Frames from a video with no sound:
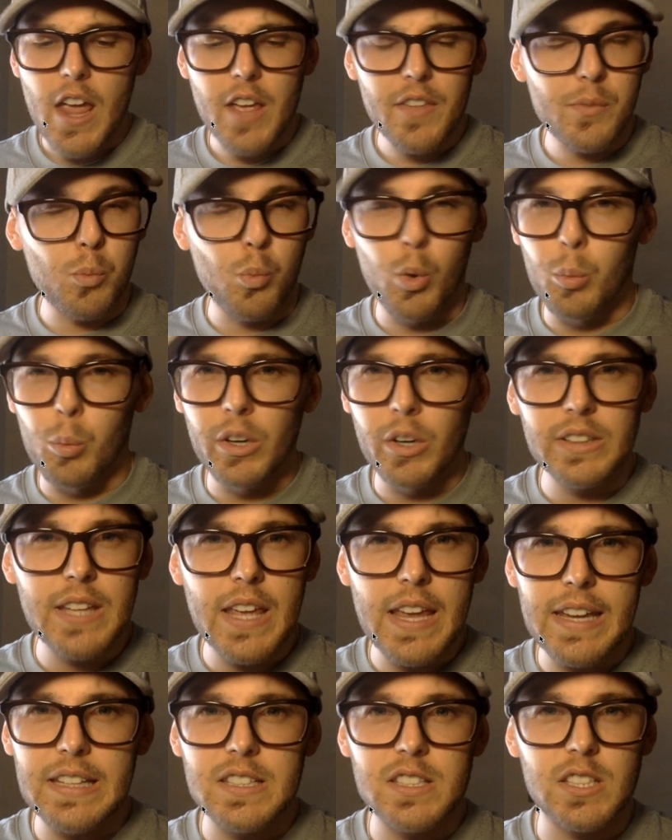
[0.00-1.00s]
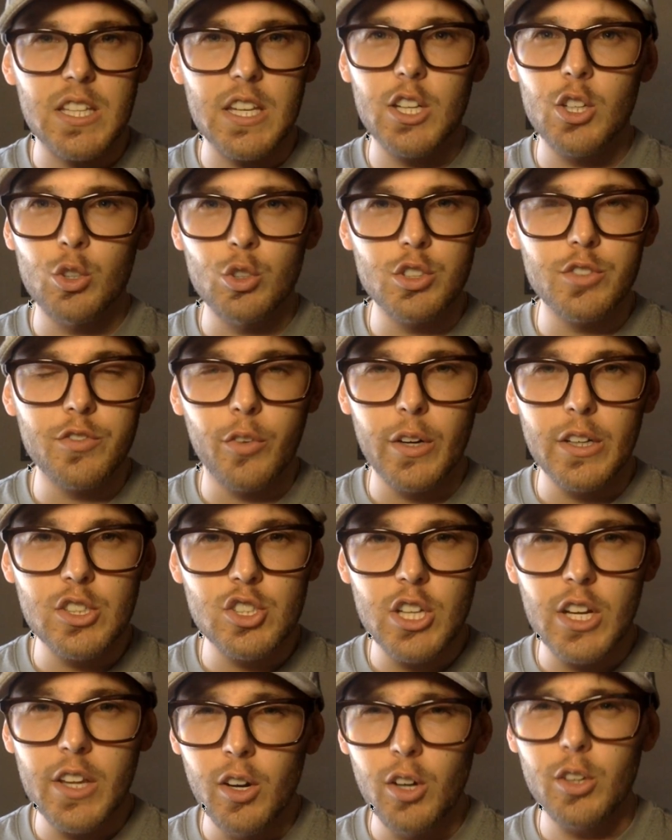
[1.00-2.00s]
When we're taking signals for
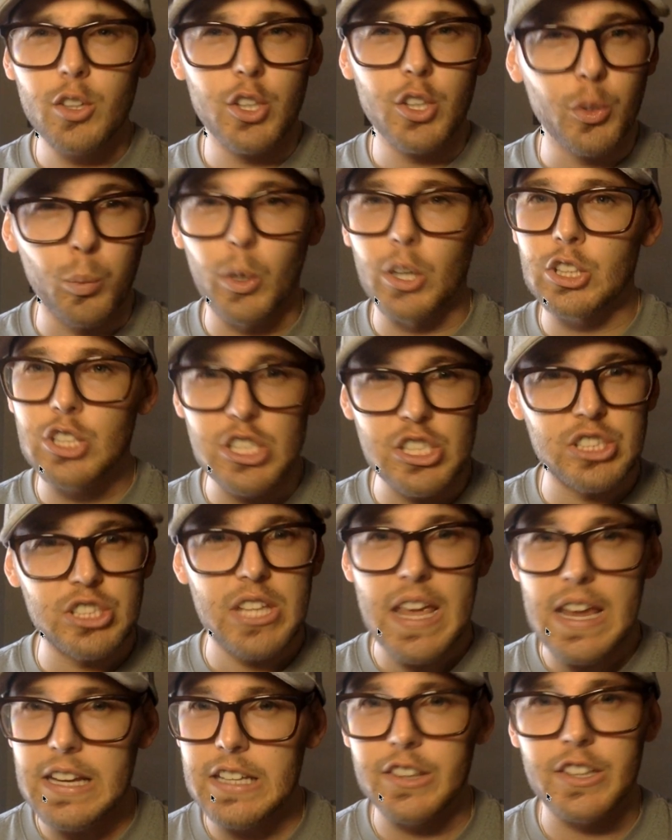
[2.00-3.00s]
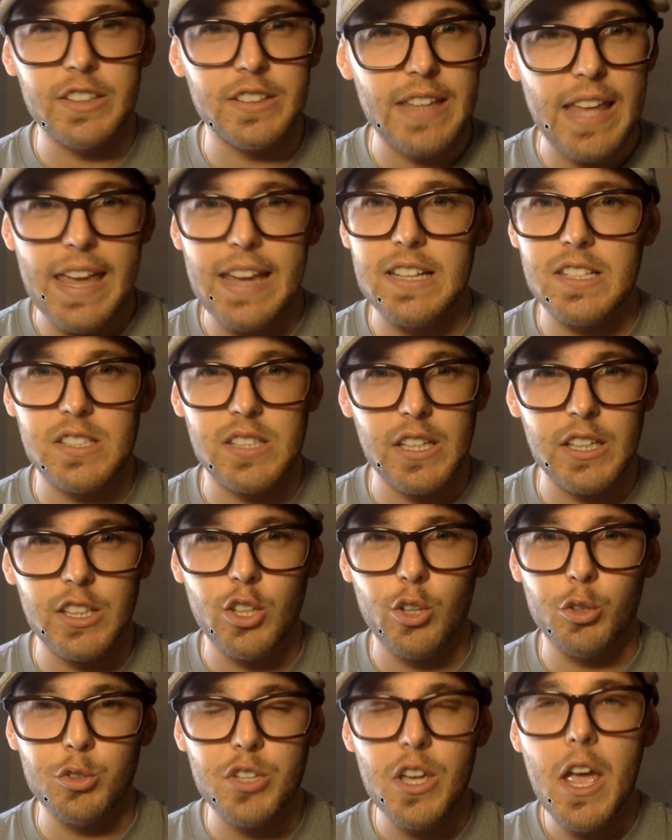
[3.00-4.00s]
each other, we're just taking the dang
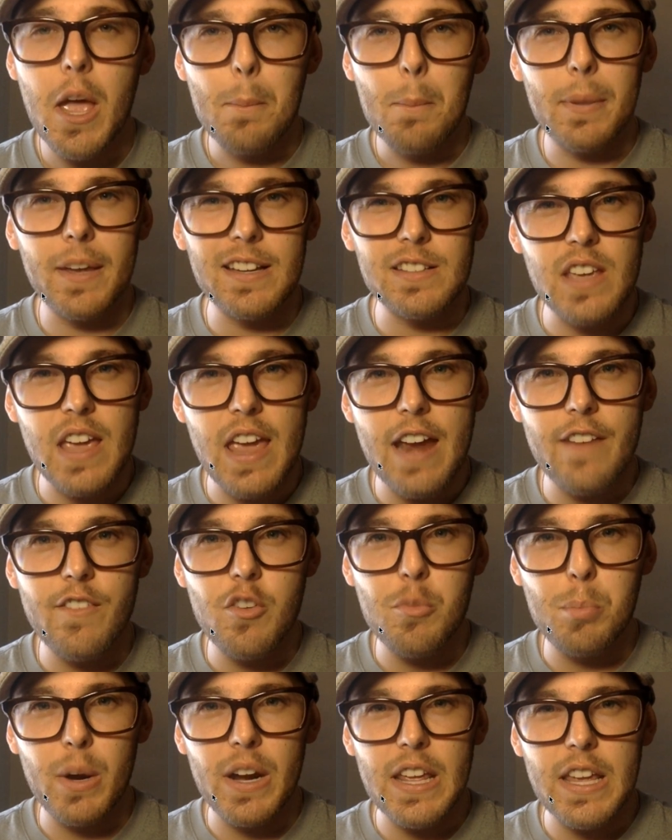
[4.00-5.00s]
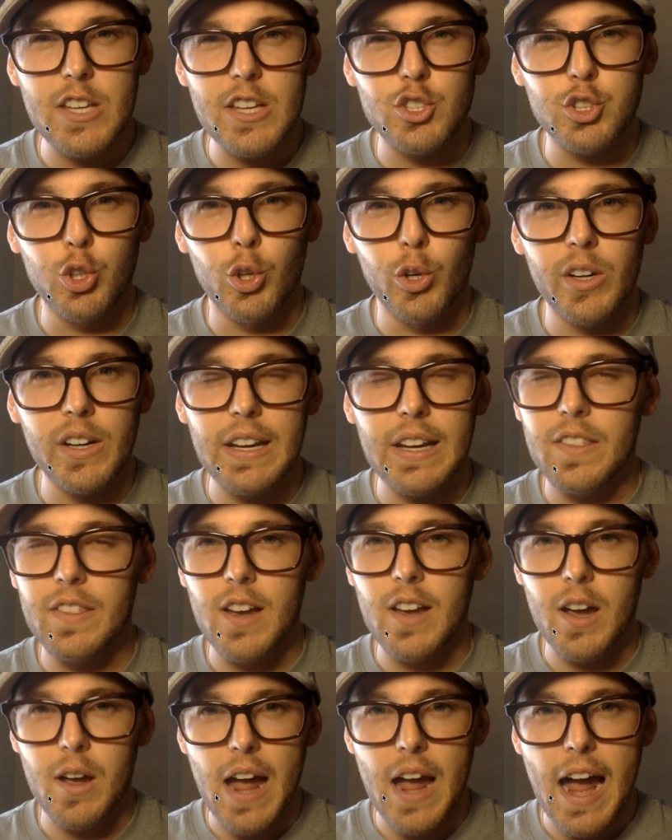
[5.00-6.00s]
signals, because everybody is learning
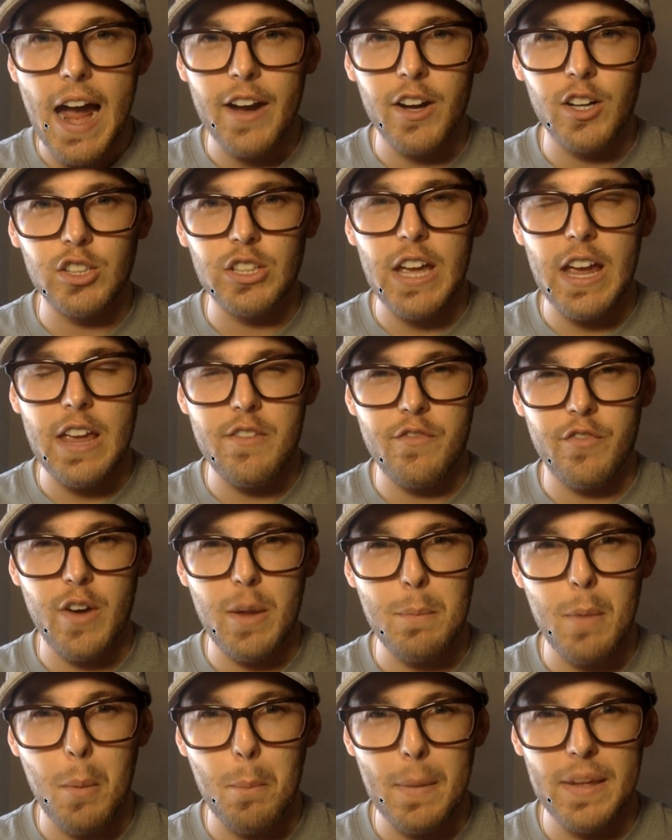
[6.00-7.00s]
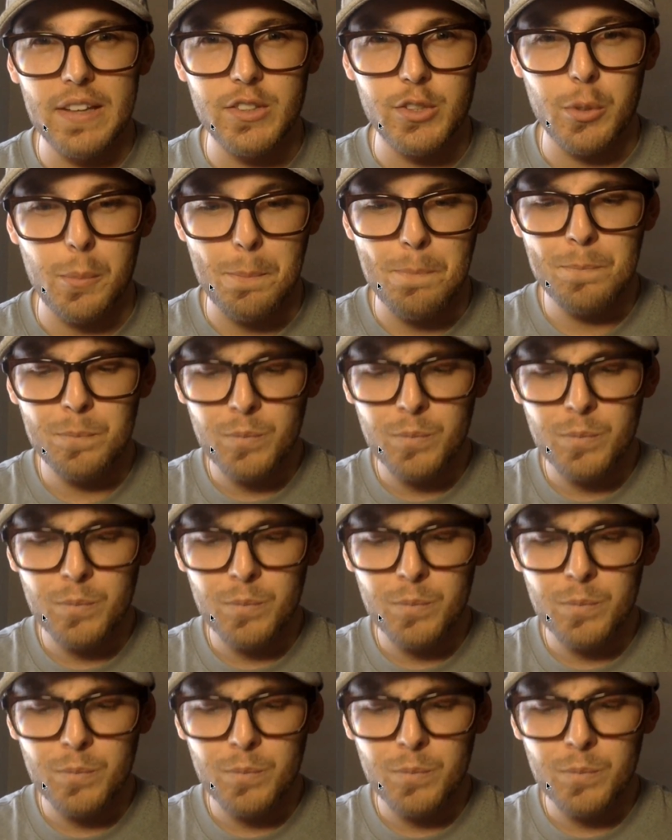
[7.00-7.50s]
the higher time frame momentum.